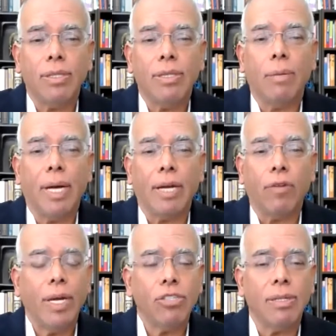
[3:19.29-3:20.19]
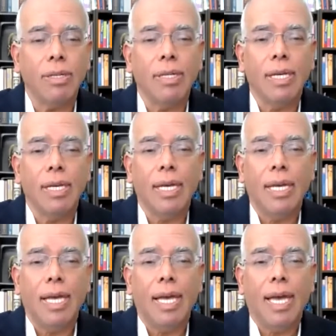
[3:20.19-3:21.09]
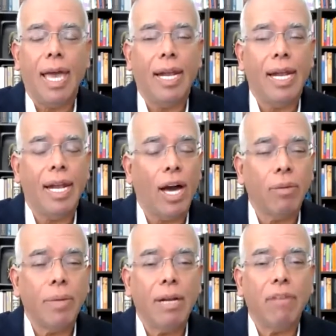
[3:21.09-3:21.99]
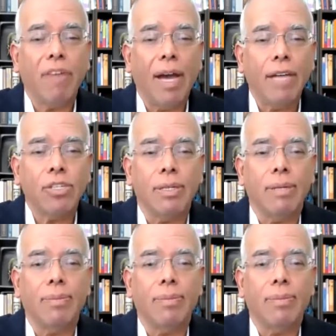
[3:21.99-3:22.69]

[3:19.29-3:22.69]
the migration in an automated fashion.